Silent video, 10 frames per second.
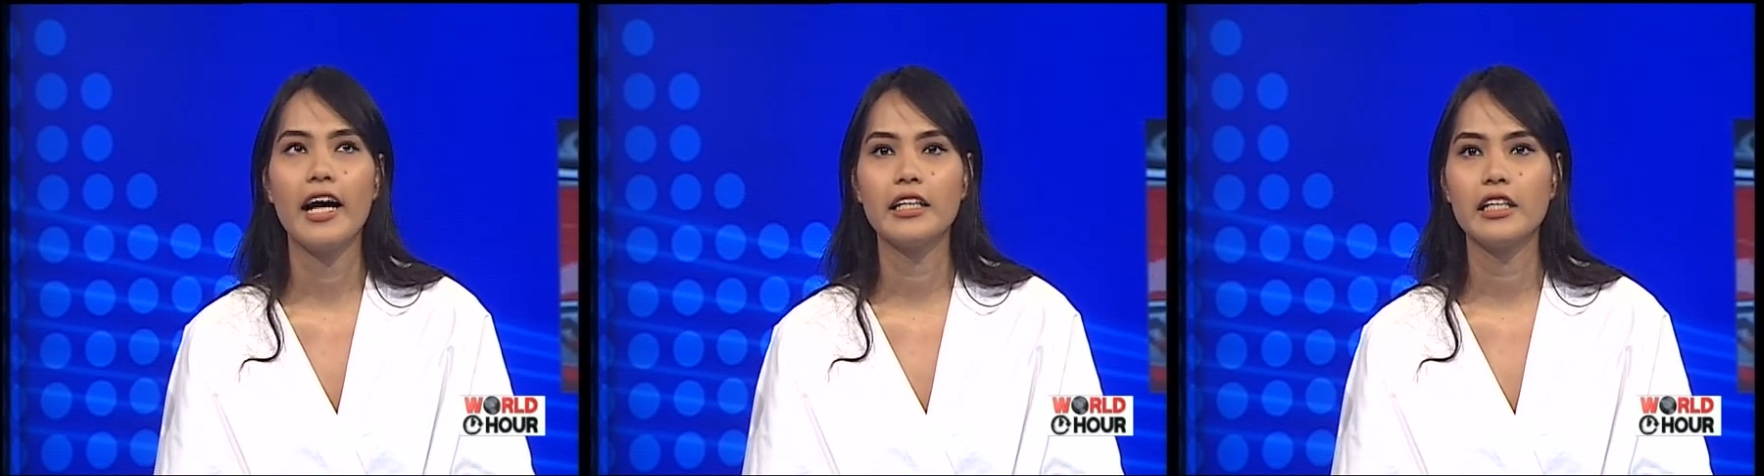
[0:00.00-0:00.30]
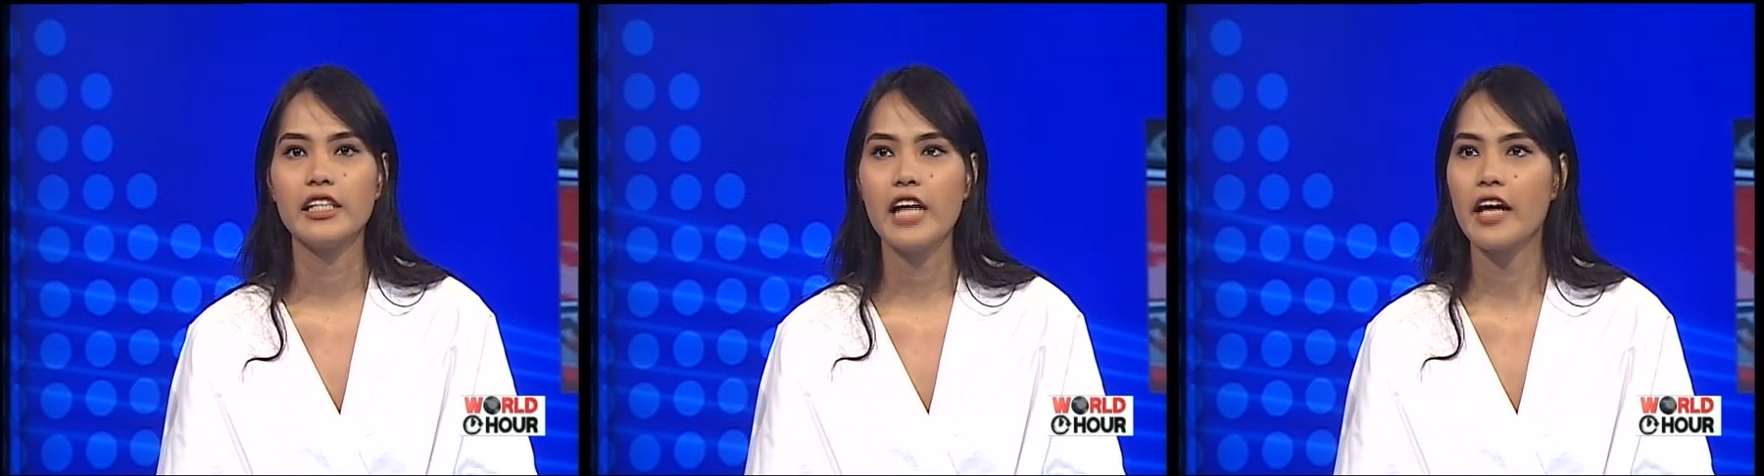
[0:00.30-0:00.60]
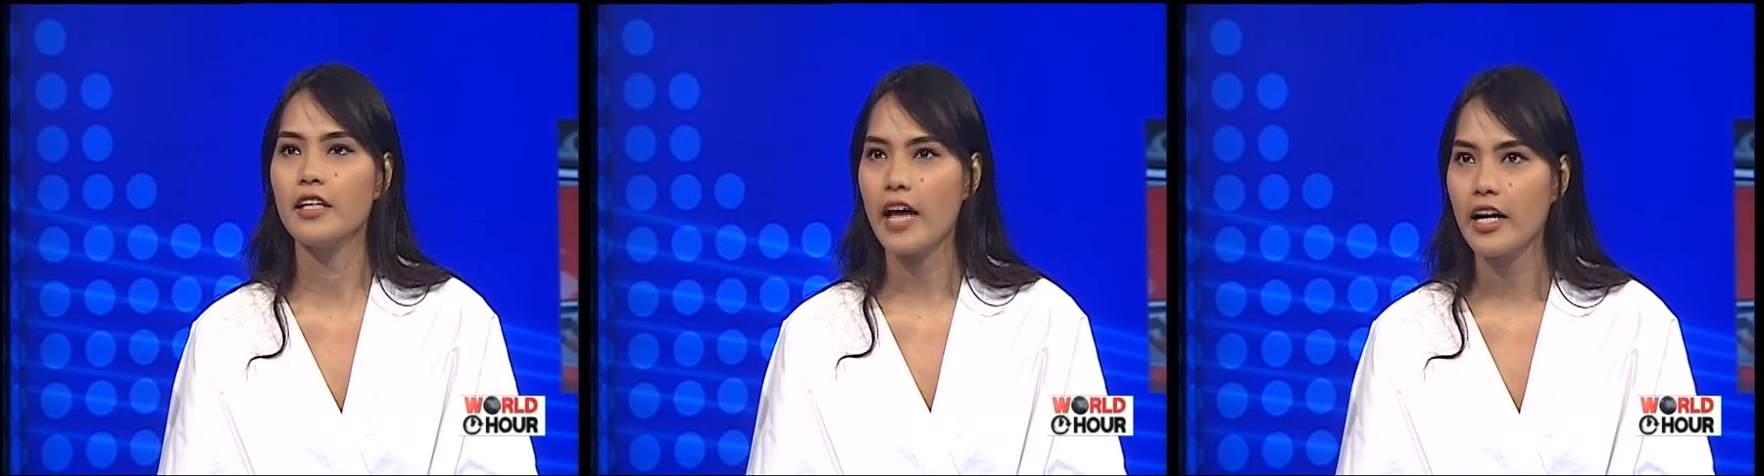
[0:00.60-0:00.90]
and
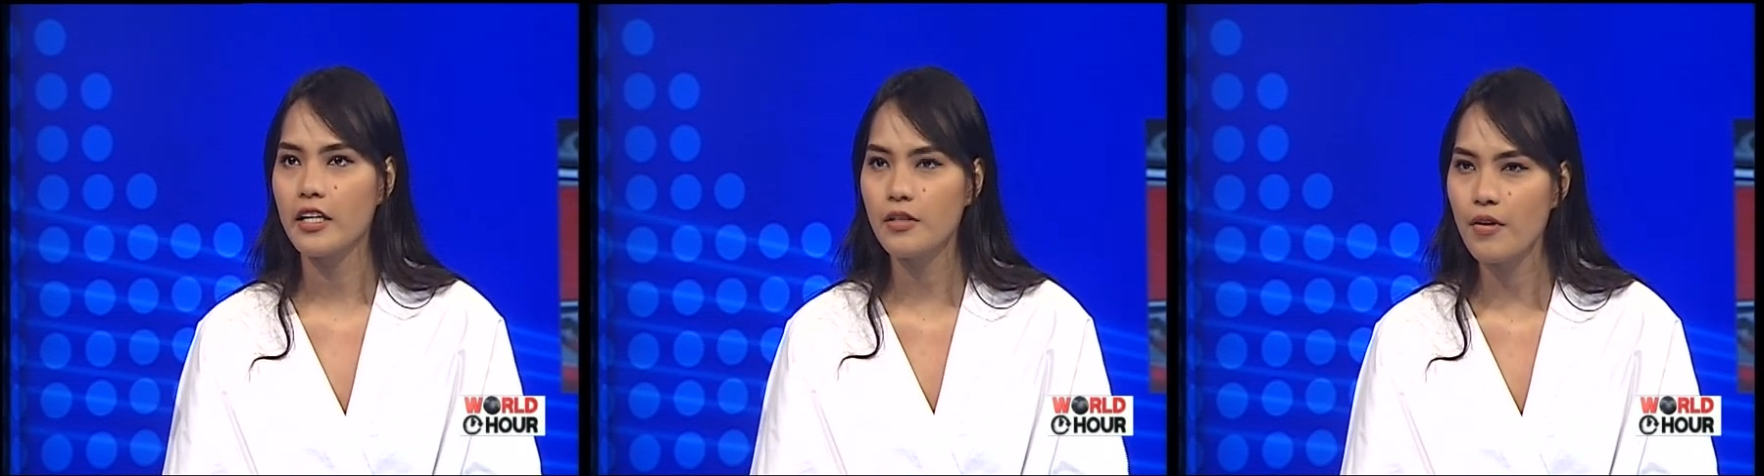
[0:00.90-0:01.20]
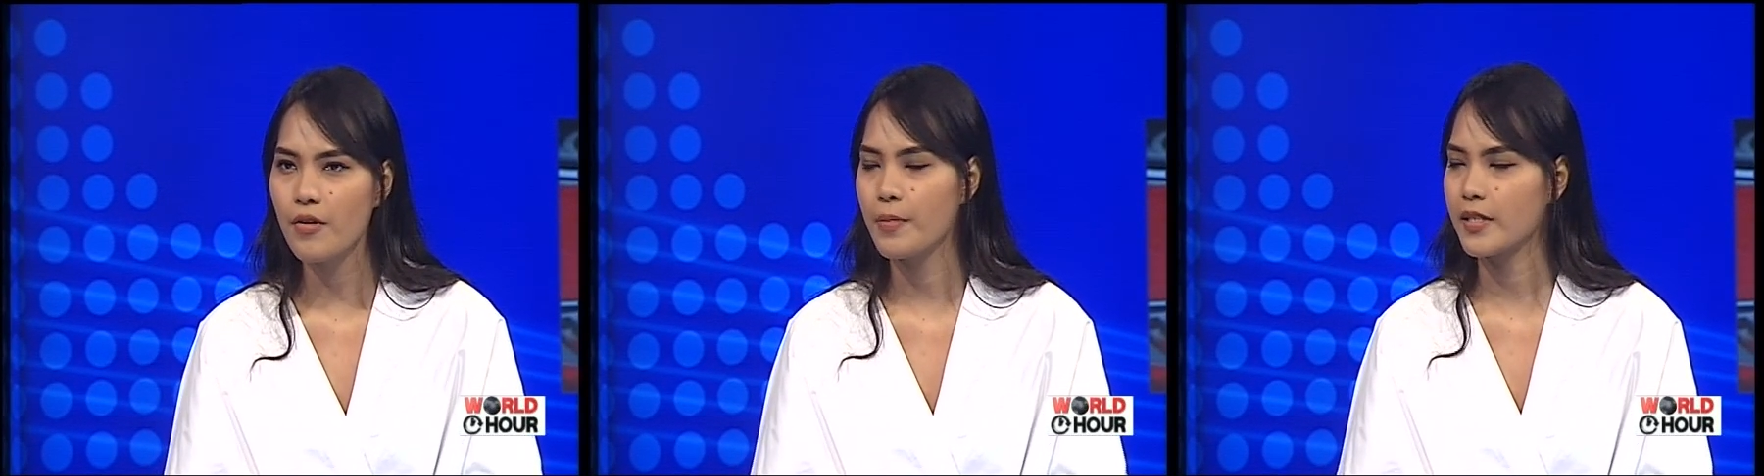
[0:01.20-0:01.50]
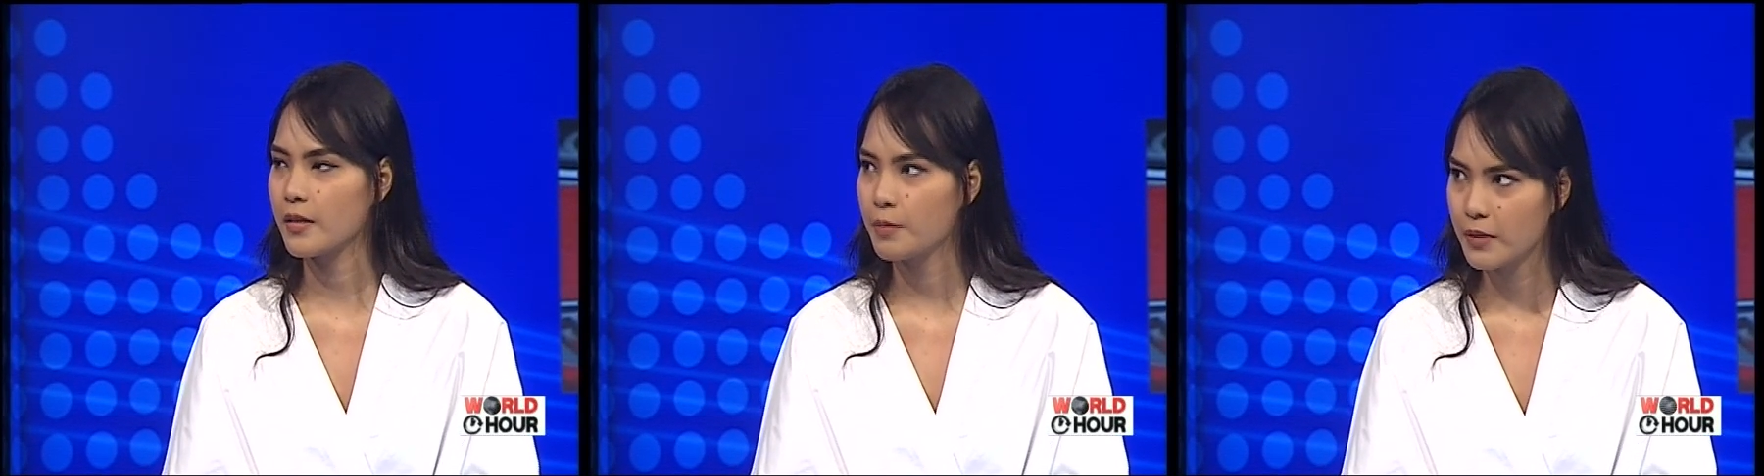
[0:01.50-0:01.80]
yeah, he's and he's very
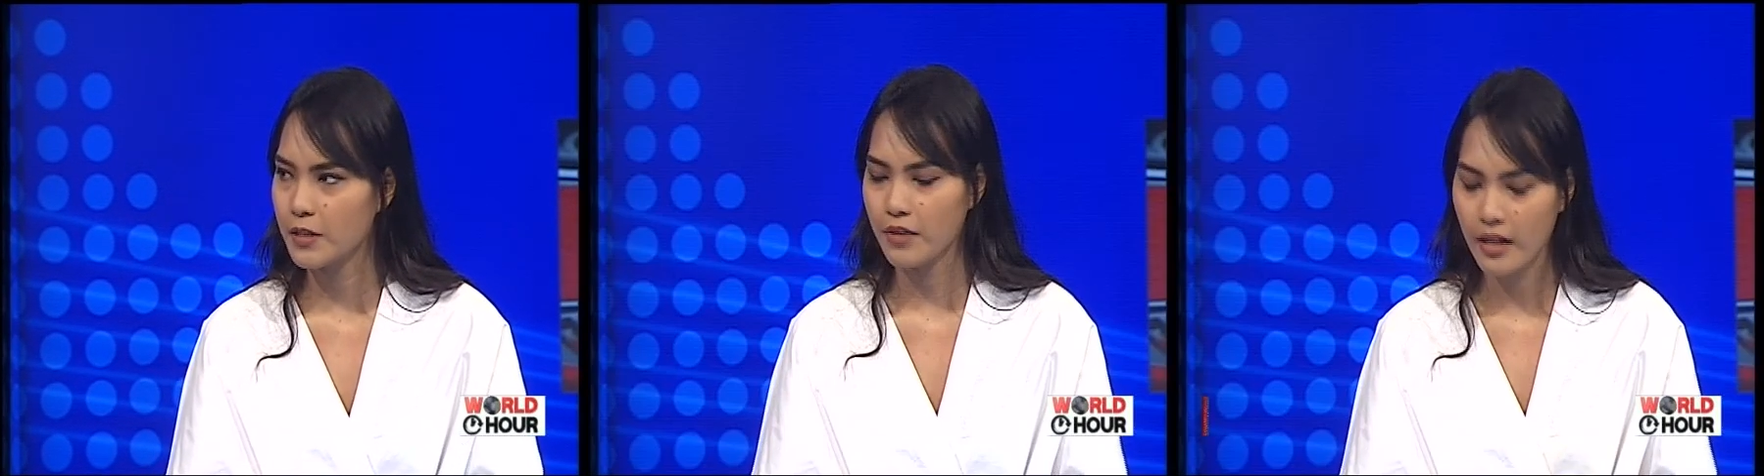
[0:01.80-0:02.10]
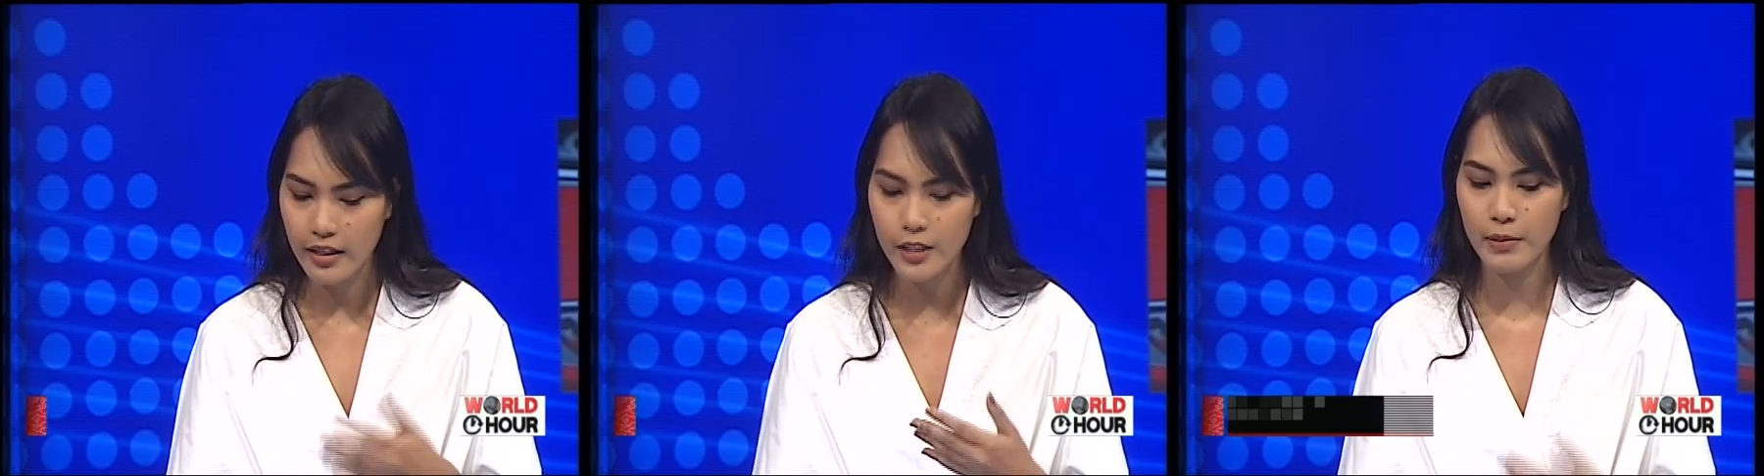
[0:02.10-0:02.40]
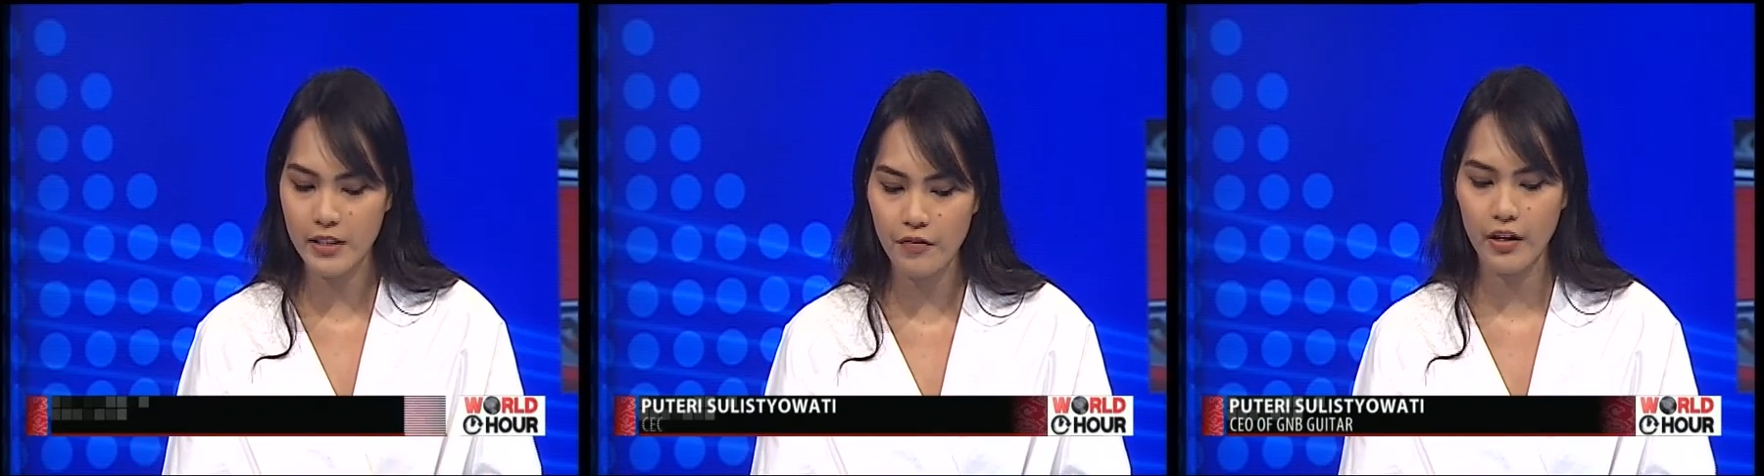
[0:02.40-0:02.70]
specific, uh,
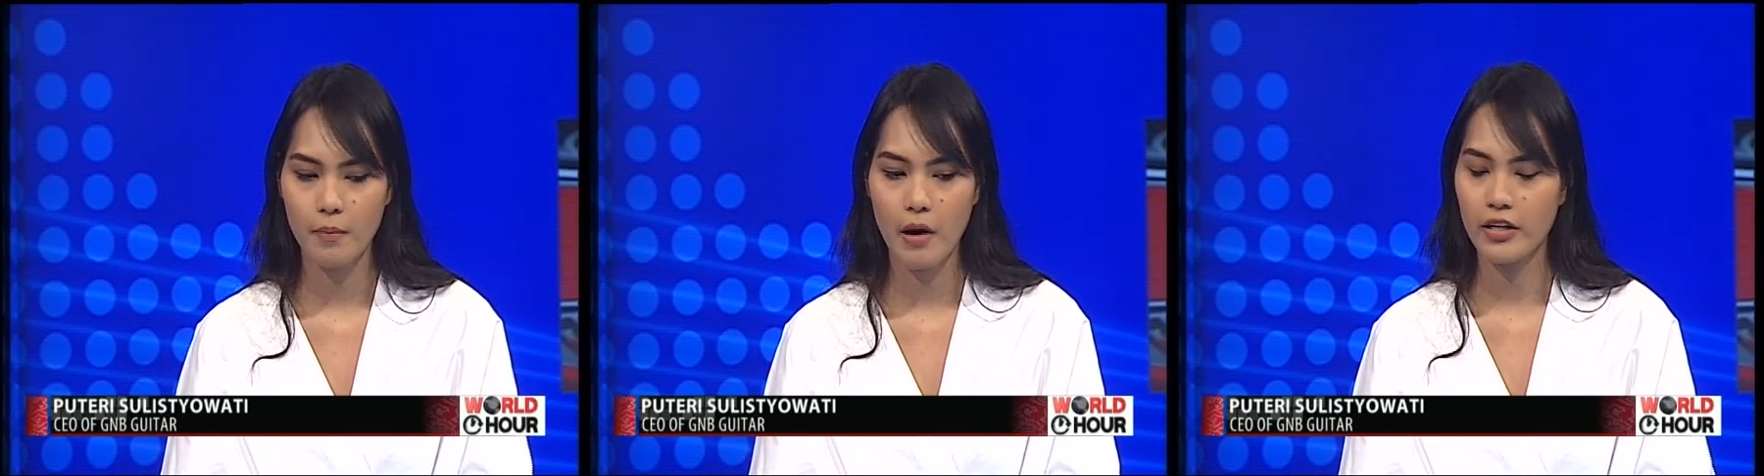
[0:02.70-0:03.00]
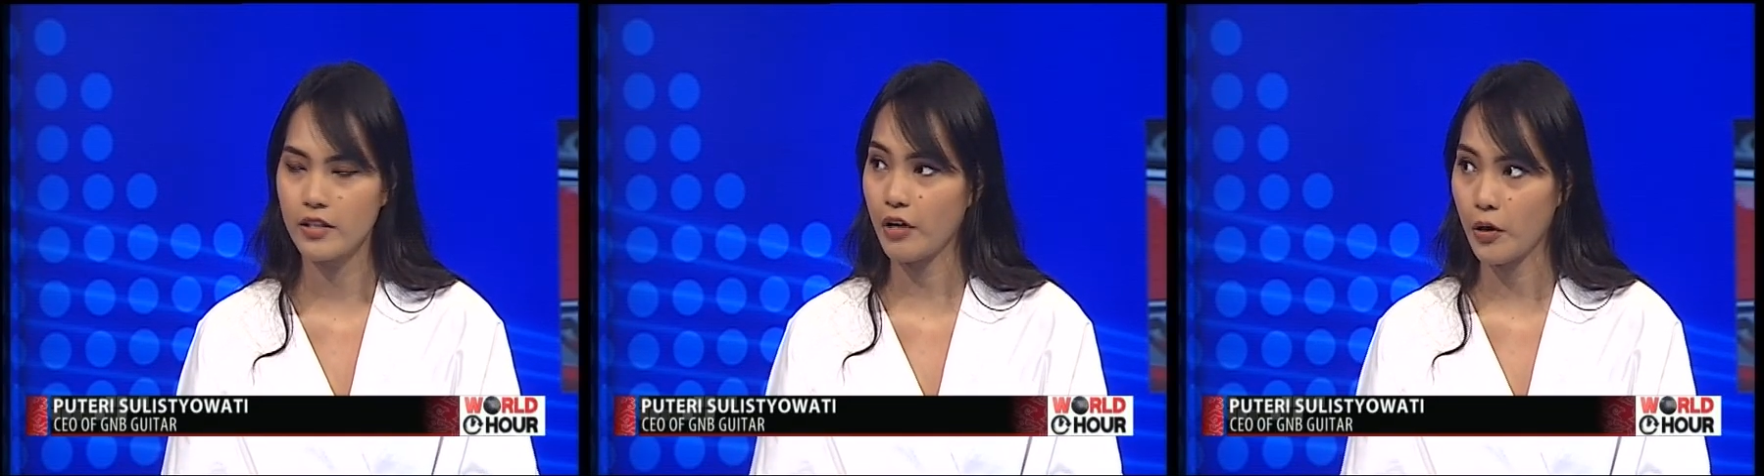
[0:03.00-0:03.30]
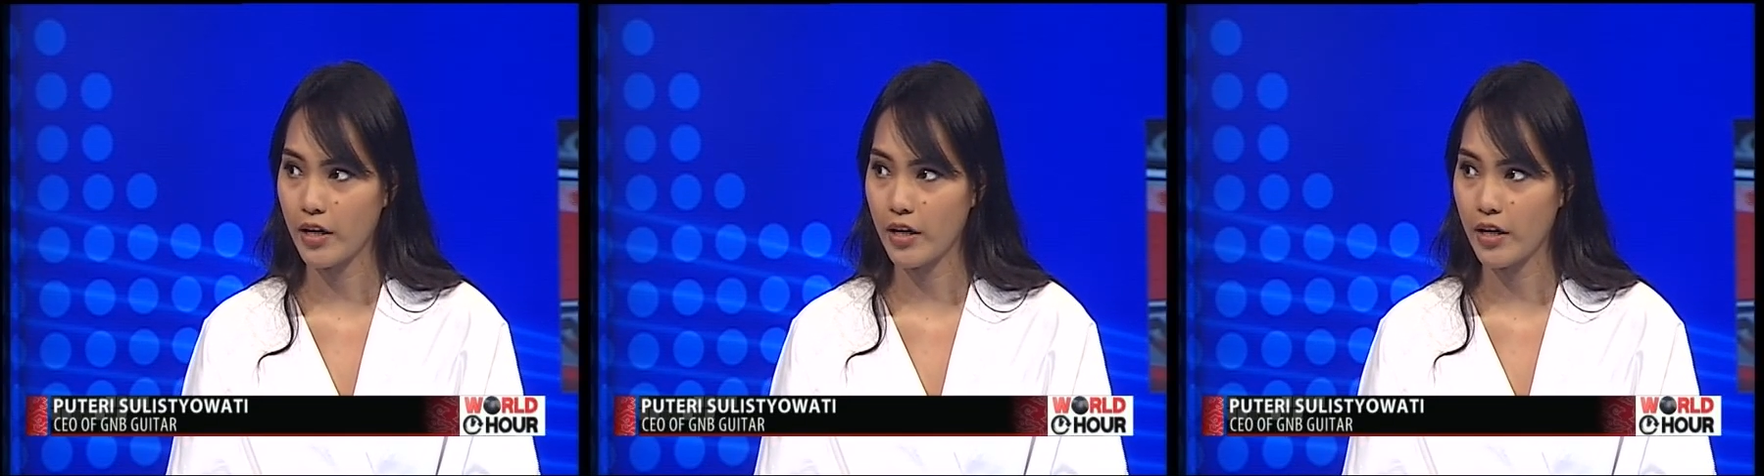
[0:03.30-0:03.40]
specific about mm. his mm-hmm.